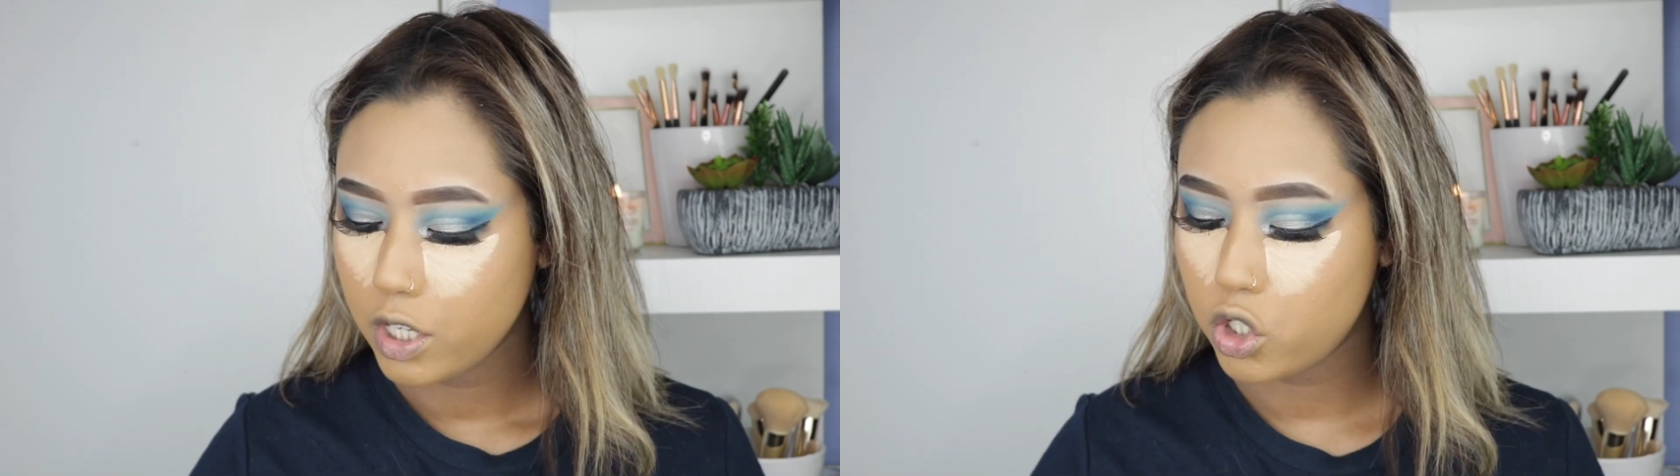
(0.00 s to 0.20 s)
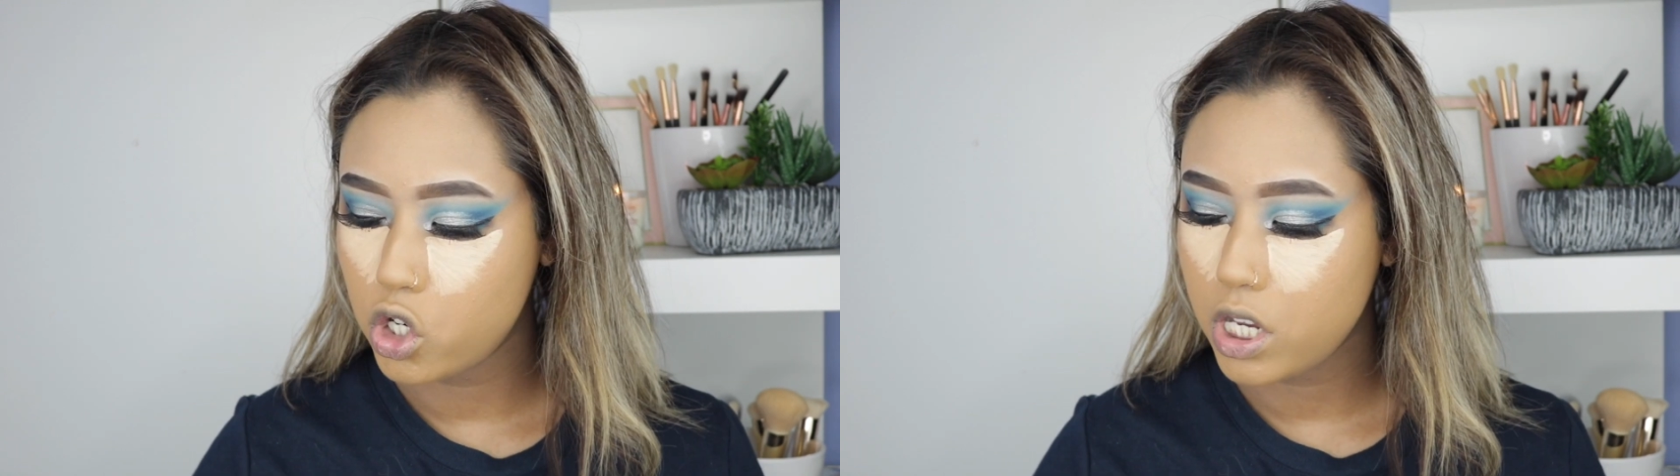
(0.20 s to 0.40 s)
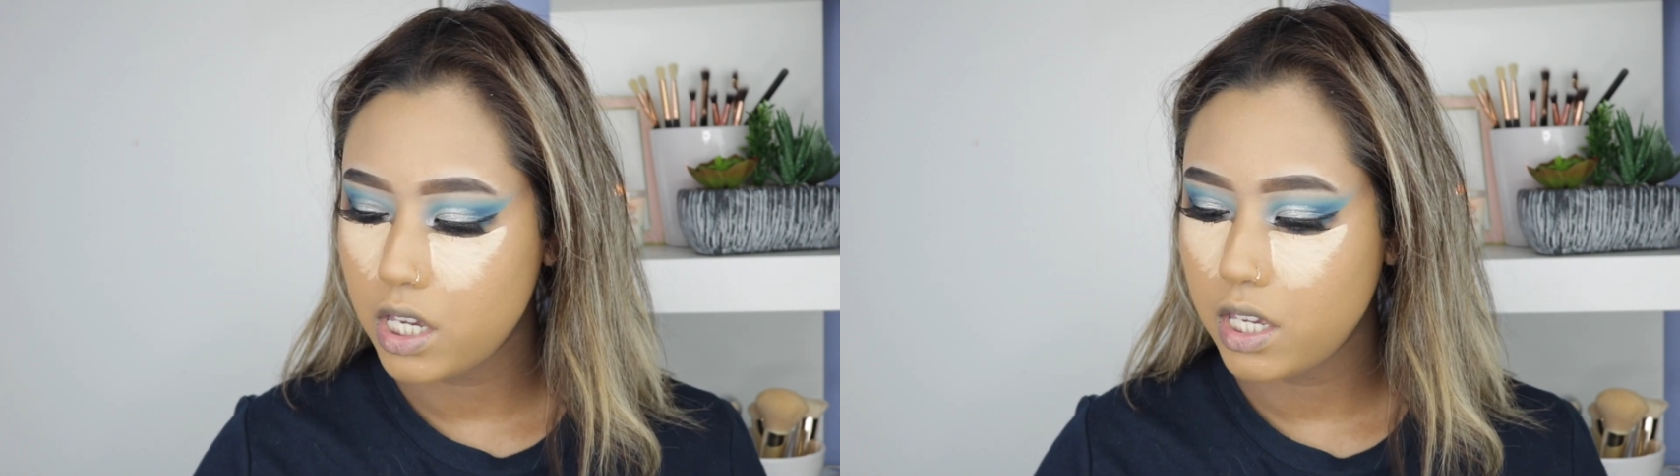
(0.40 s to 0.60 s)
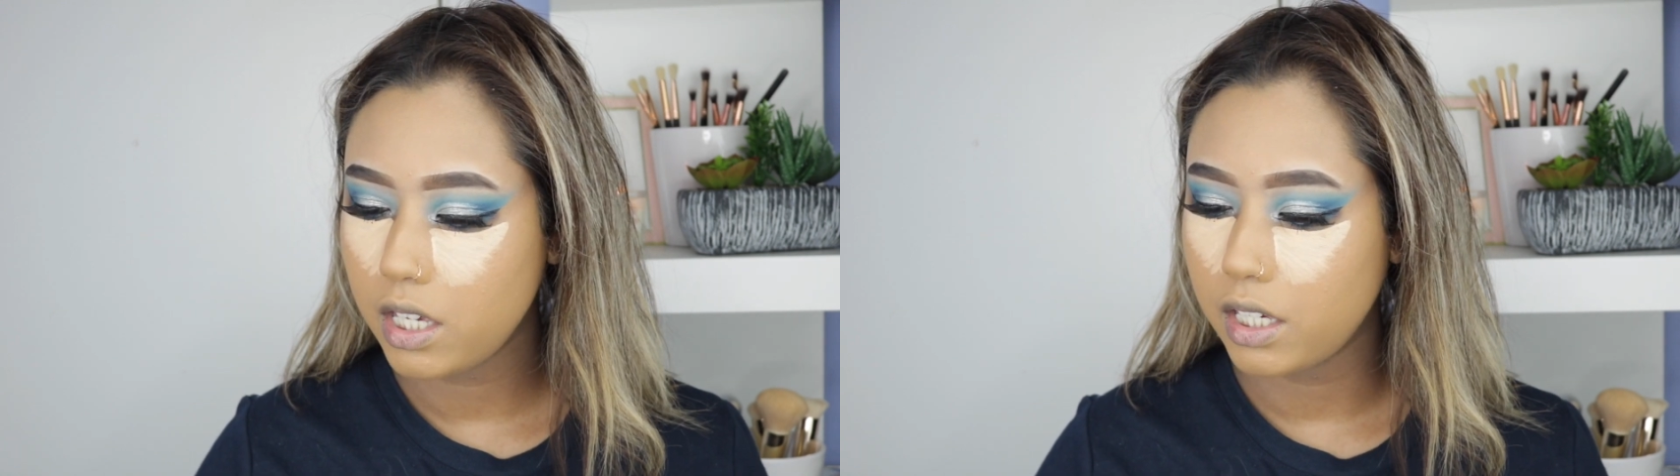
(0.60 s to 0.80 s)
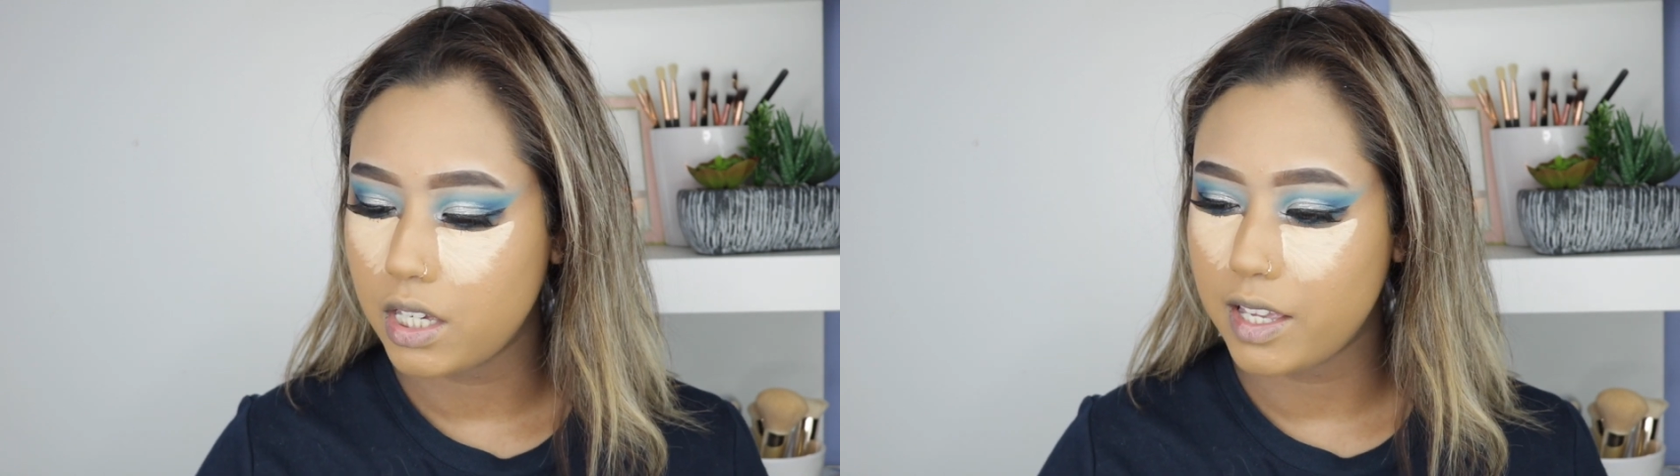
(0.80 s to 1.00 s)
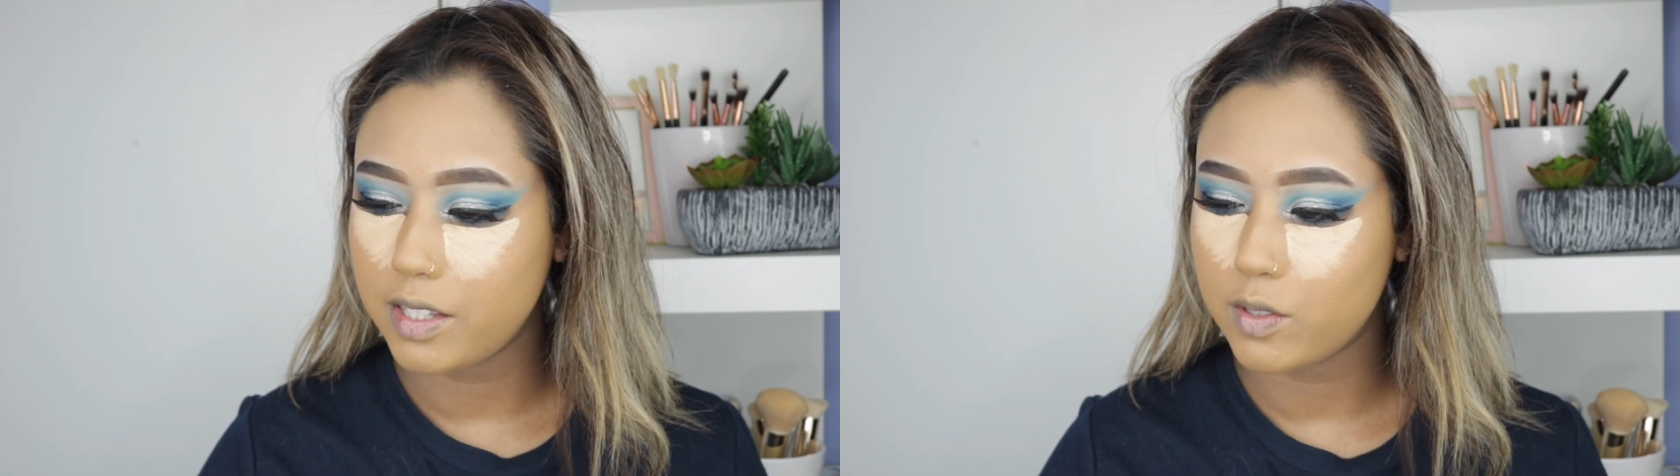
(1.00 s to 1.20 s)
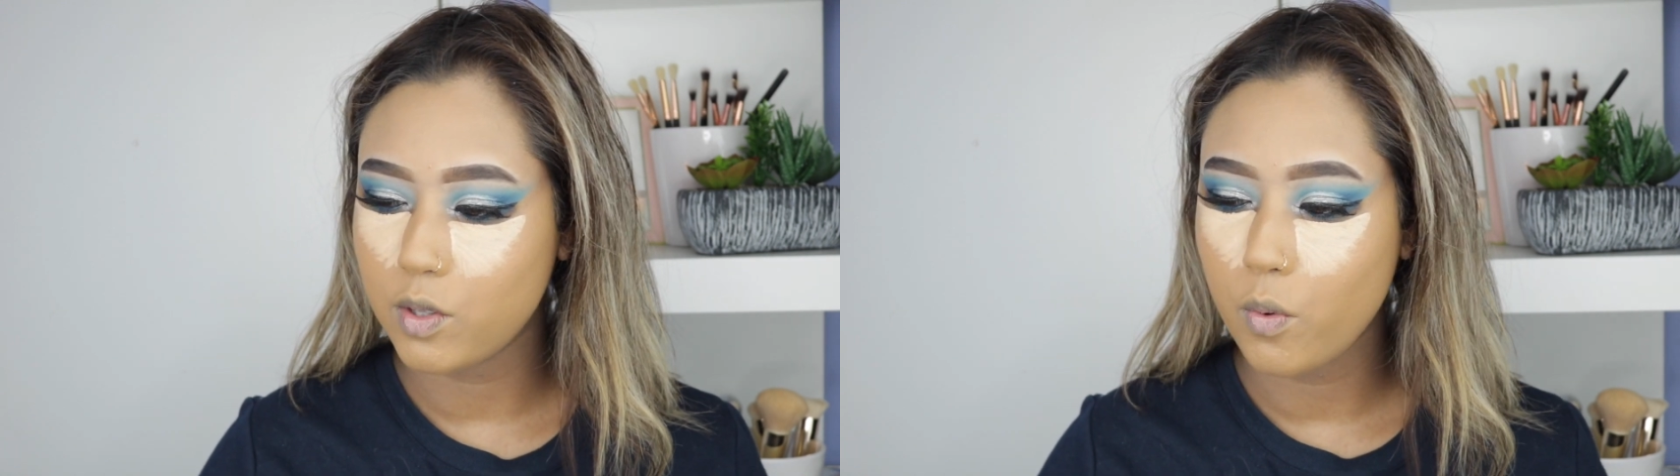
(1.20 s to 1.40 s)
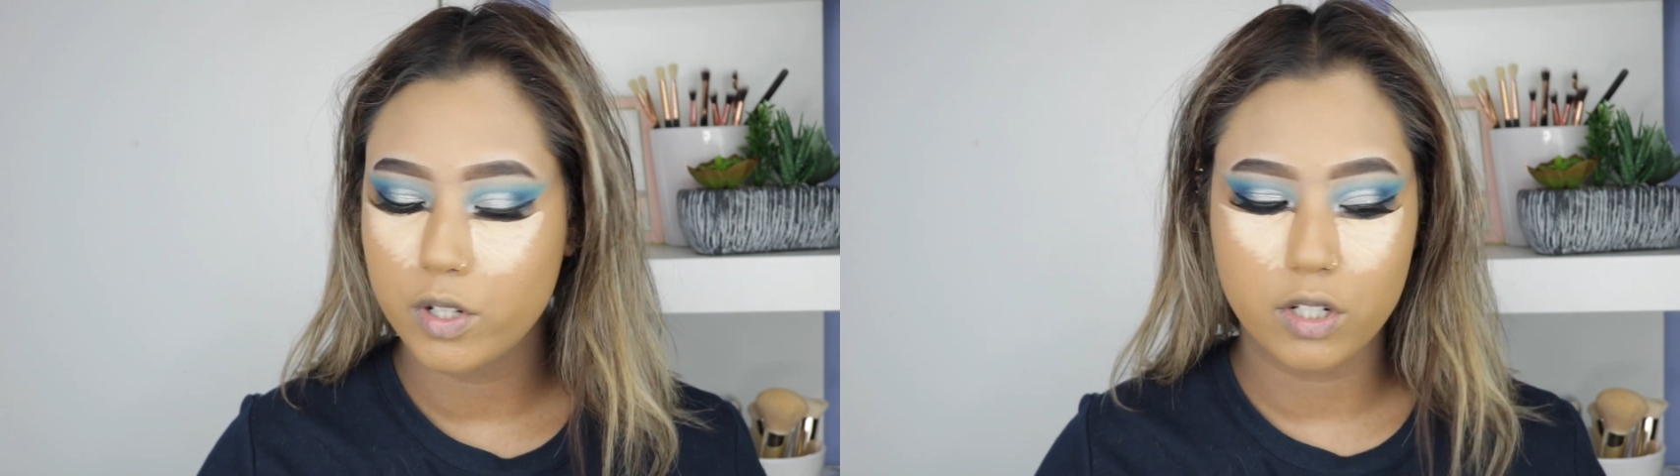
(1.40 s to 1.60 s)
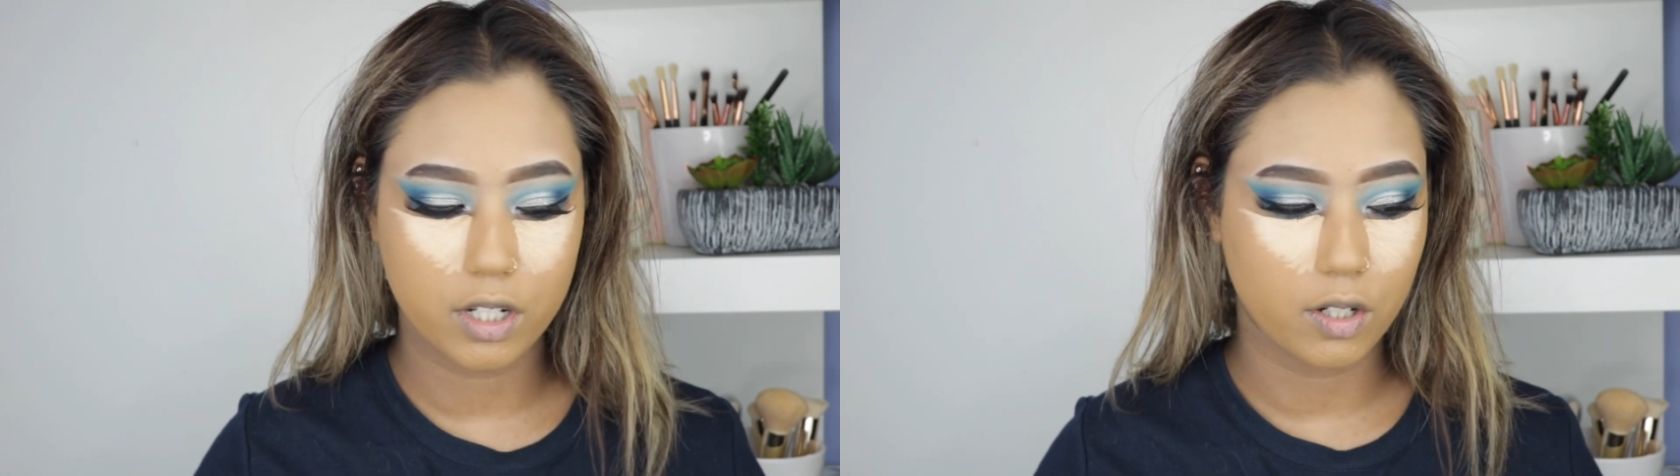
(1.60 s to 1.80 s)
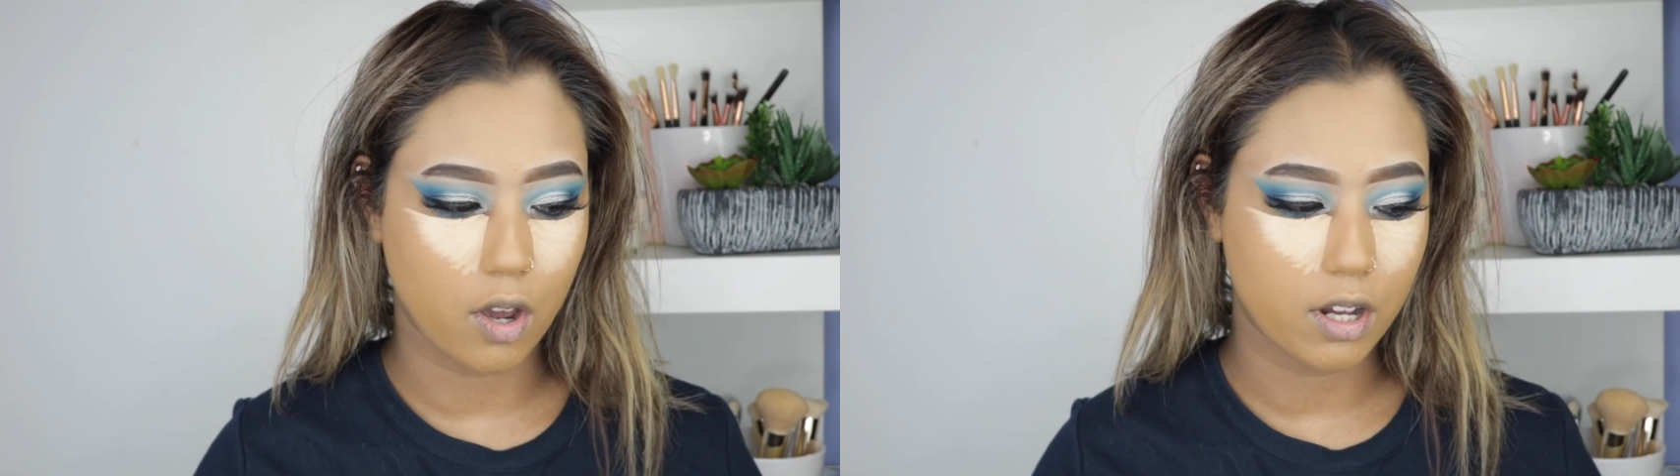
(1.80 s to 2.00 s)
She is so into
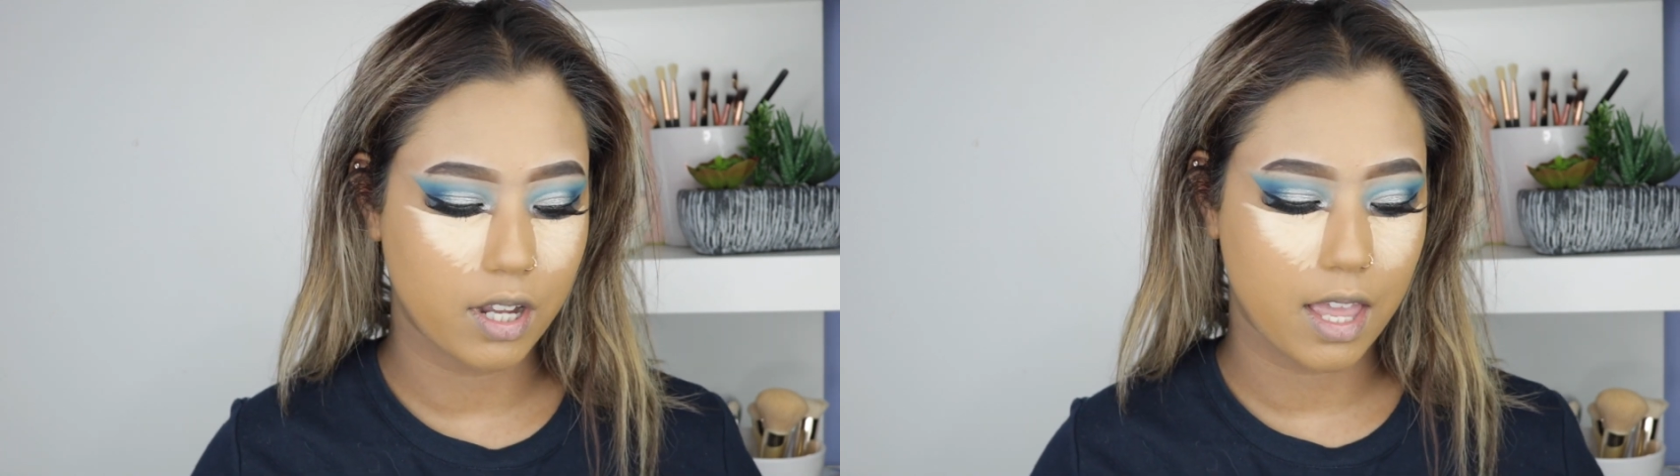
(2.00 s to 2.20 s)
TikTok,